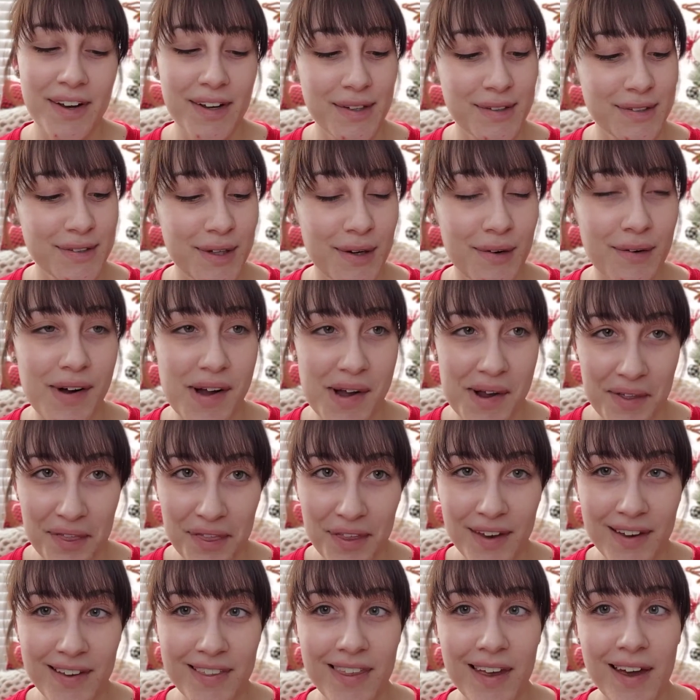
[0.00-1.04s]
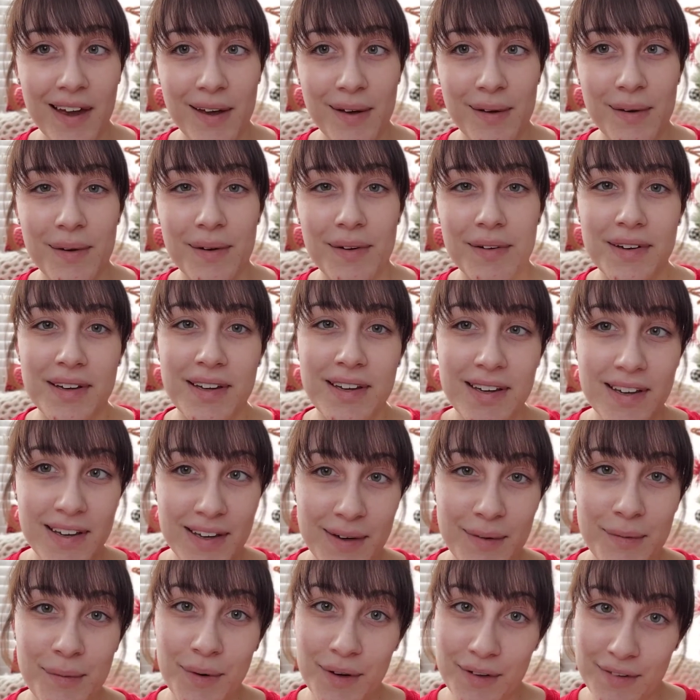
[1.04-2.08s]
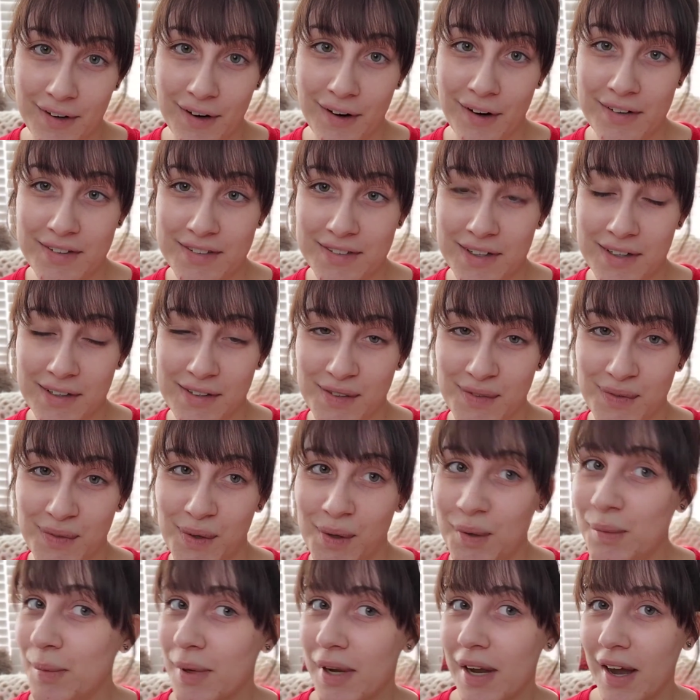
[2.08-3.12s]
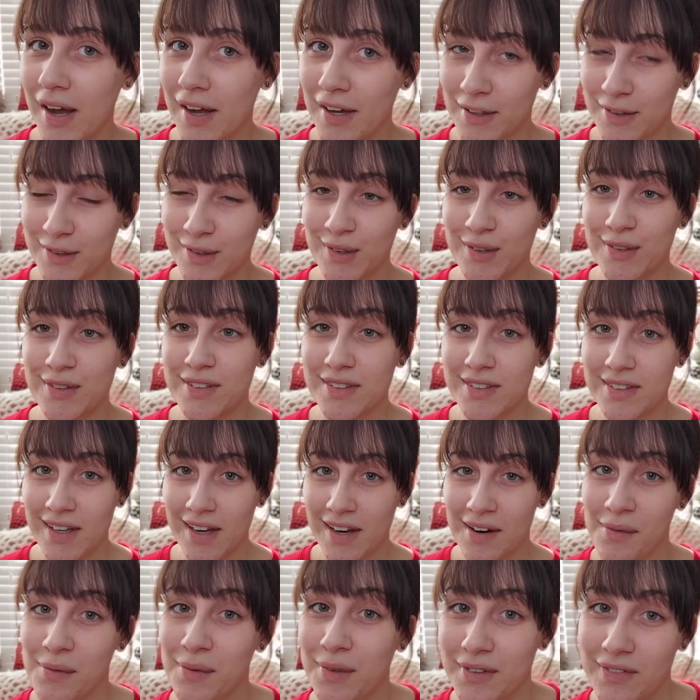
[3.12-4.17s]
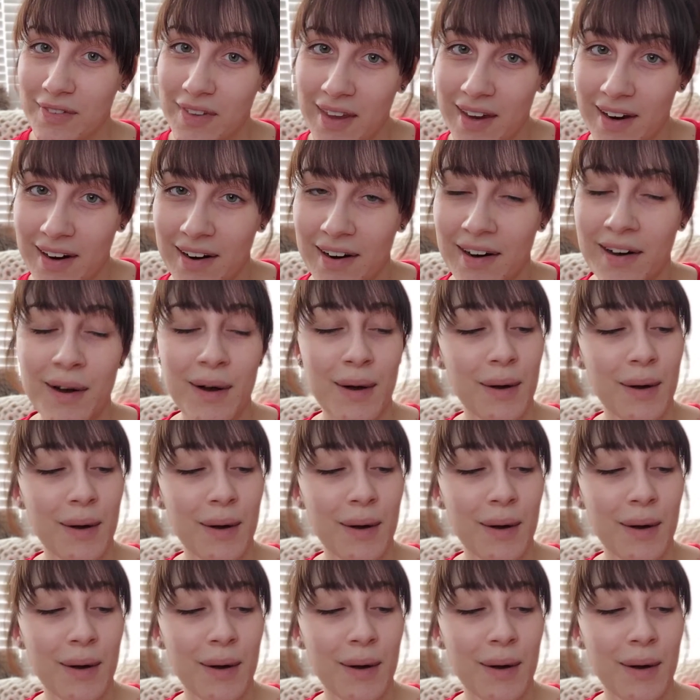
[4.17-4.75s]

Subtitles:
So I think that he won the contest for me. I just was there.